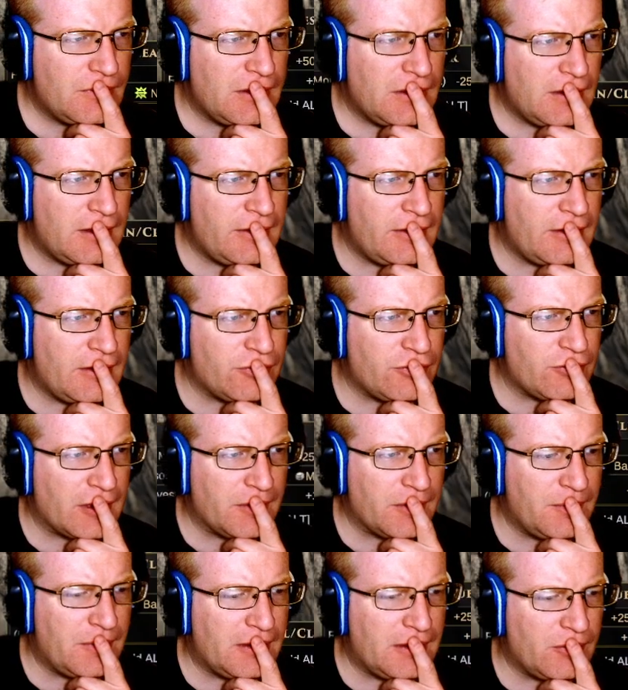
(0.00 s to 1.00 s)
And then it's
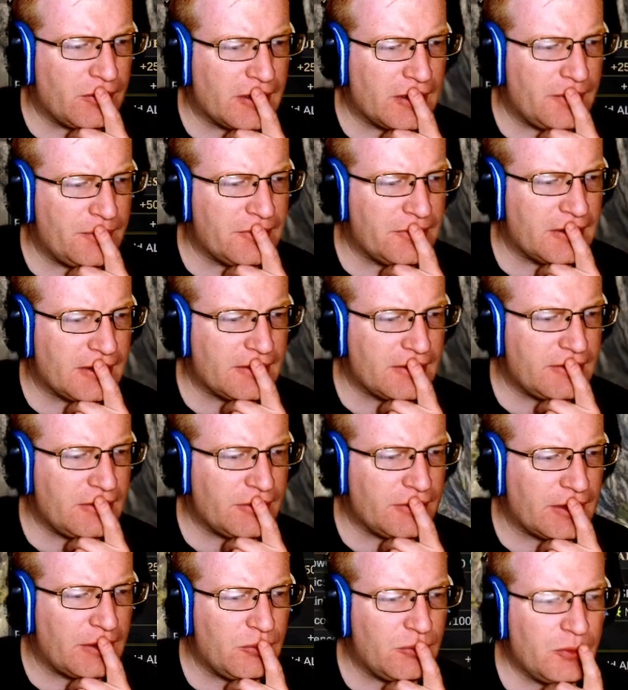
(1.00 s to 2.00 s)
recommending what comes next.
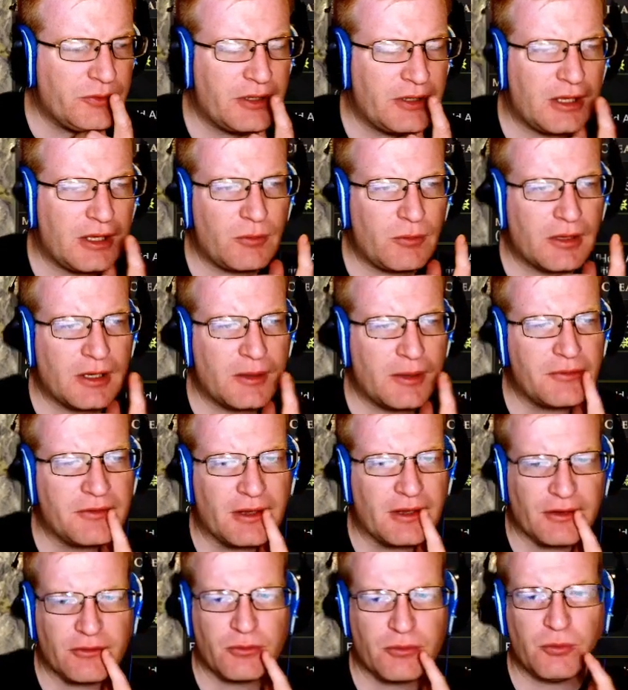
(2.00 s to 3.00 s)
Okay, we'll take what comes
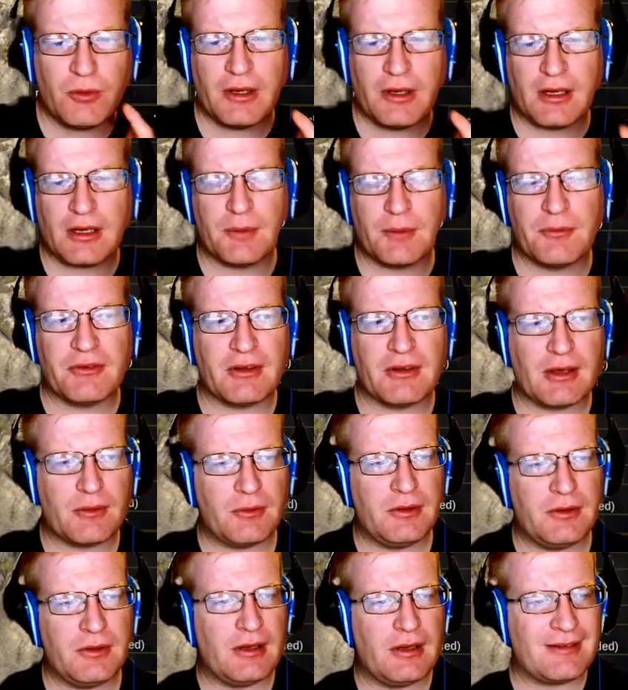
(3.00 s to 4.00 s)
next when it comes next.
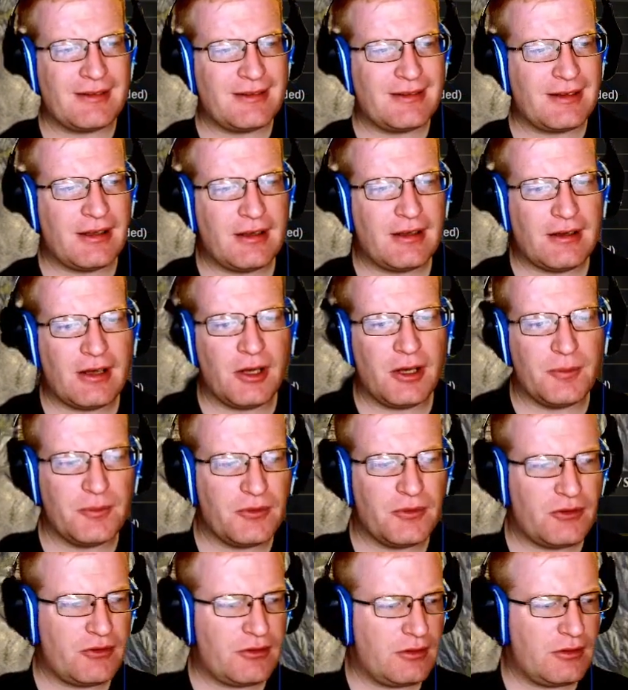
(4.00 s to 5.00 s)
When next
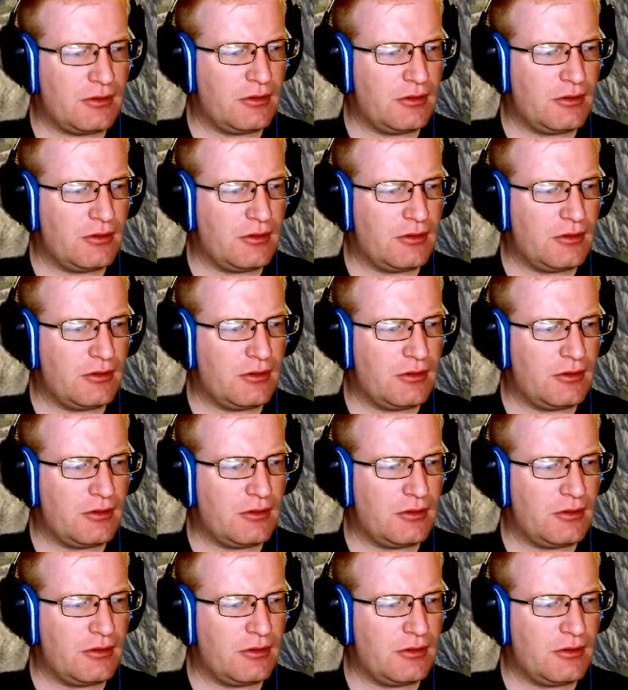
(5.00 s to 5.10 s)
comes.